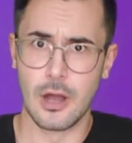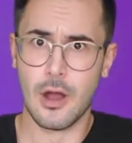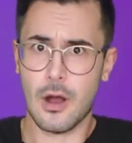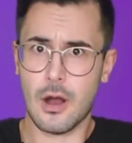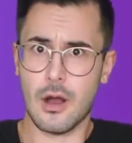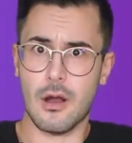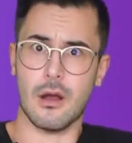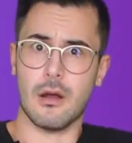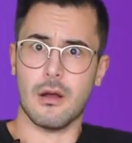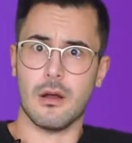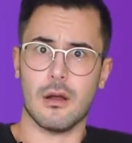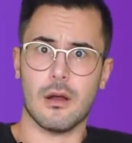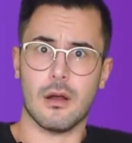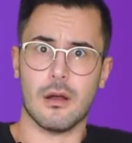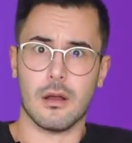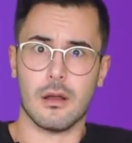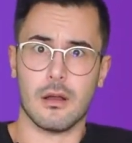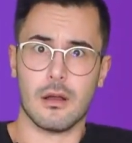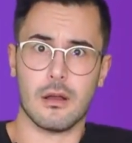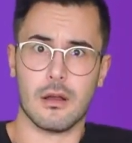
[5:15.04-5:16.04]

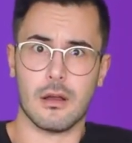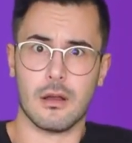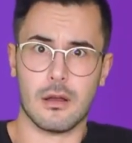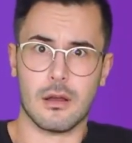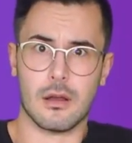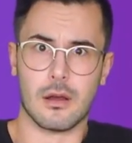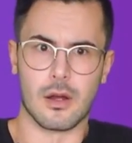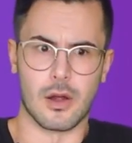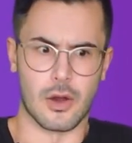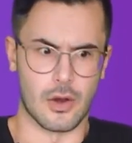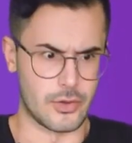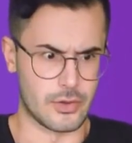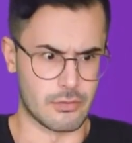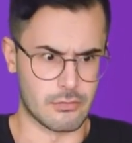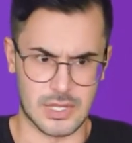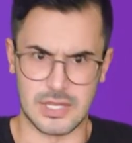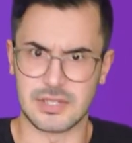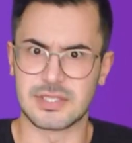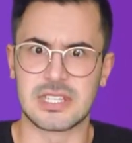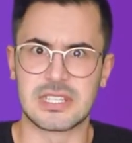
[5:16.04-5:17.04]
Are
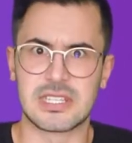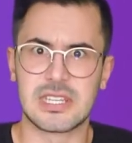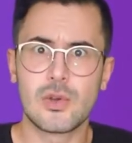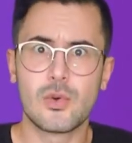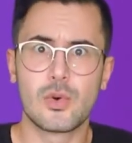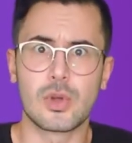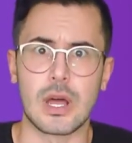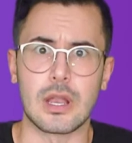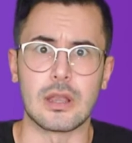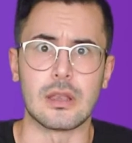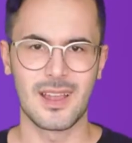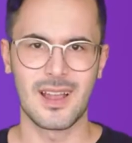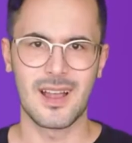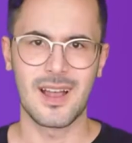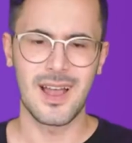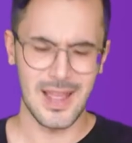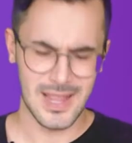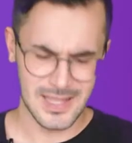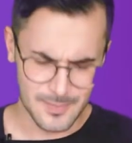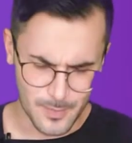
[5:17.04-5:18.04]
jesi siguran?
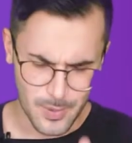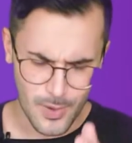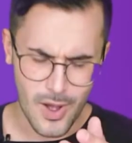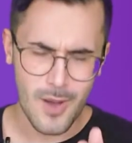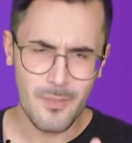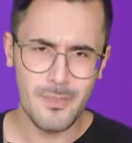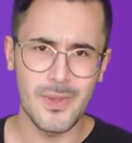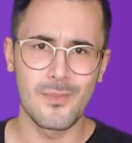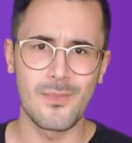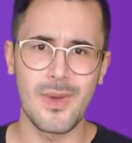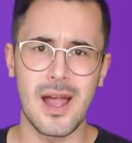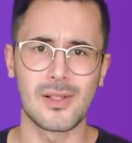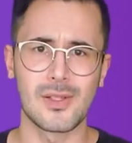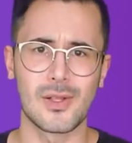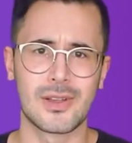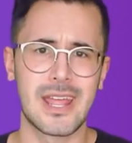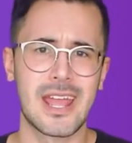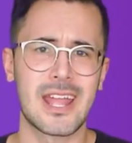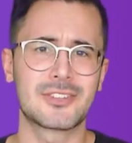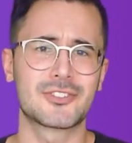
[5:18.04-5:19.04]
Ajde popi
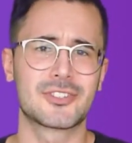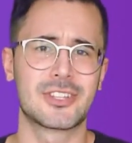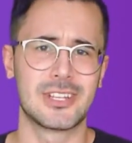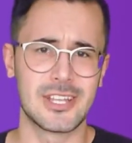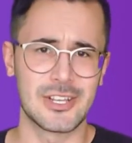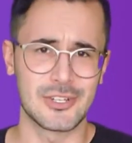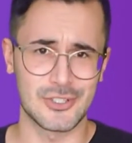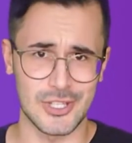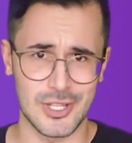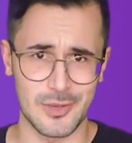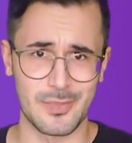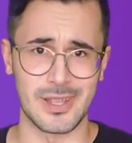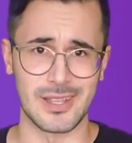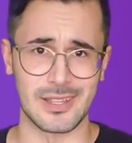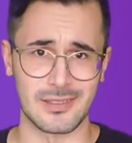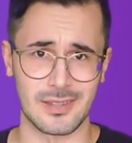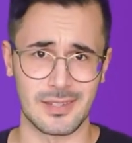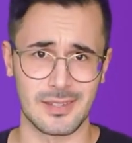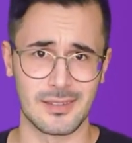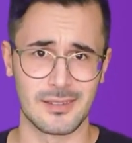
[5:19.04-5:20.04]
malo, neć ti ništa
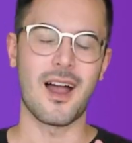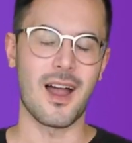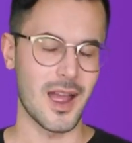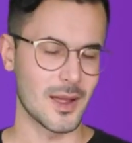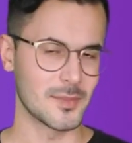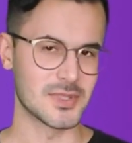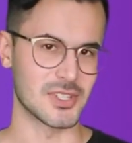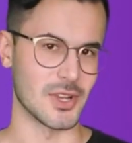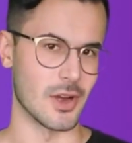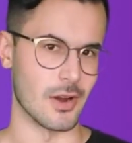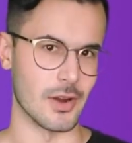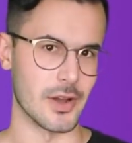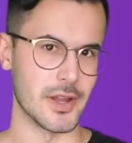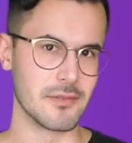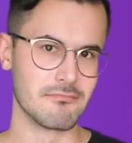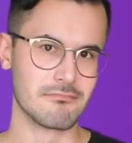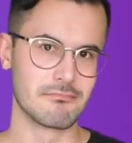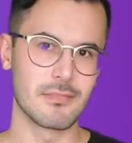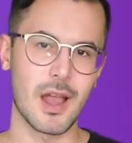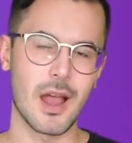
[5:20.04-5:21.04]
bit. I'm
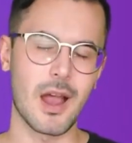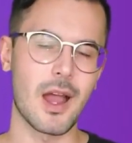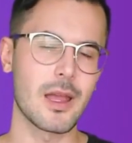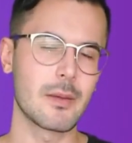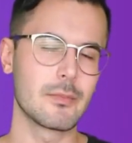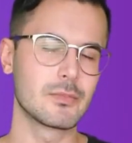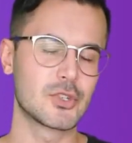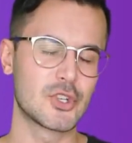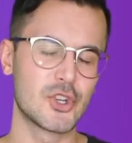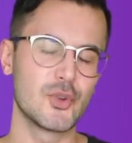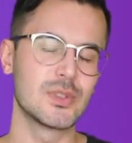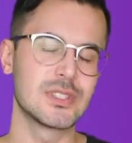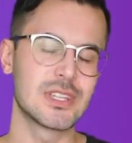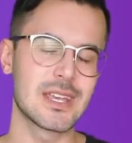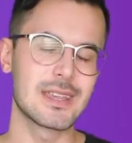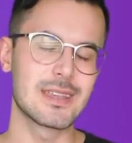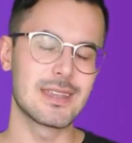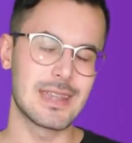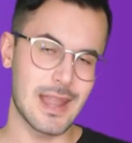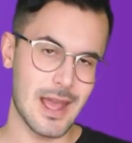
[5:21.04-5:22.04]
sorry. I'm
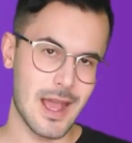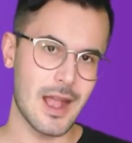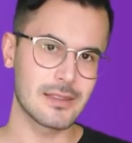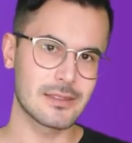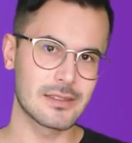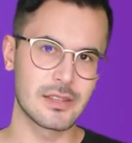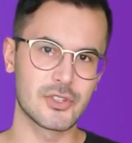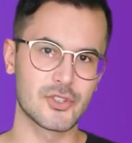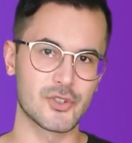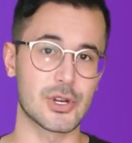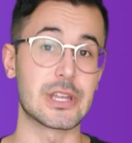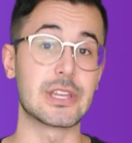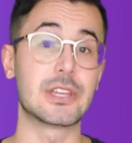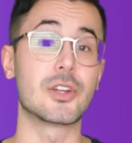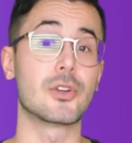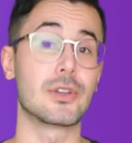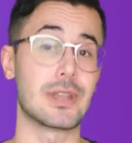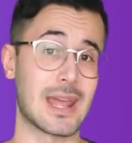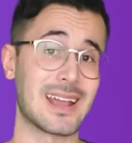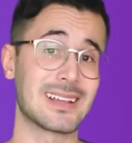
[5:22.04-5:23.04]
choosing not to drink
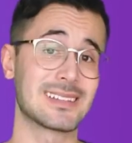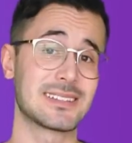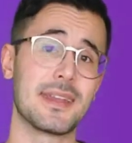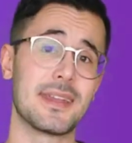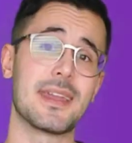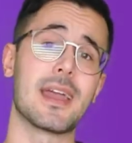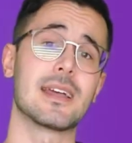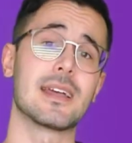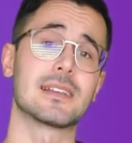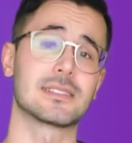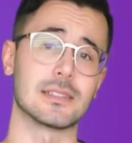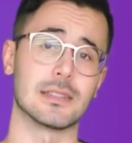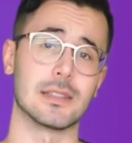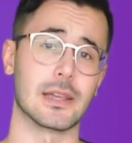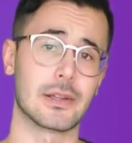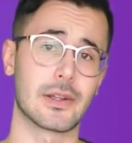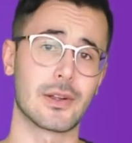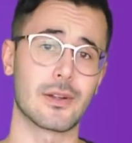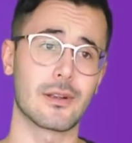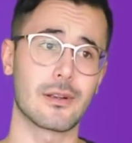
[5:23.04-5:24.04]
your nasty ass
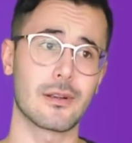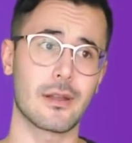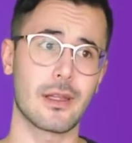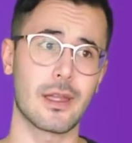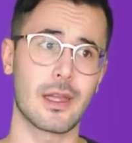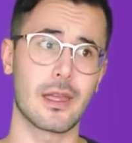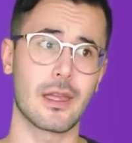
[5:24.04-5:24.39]
liquor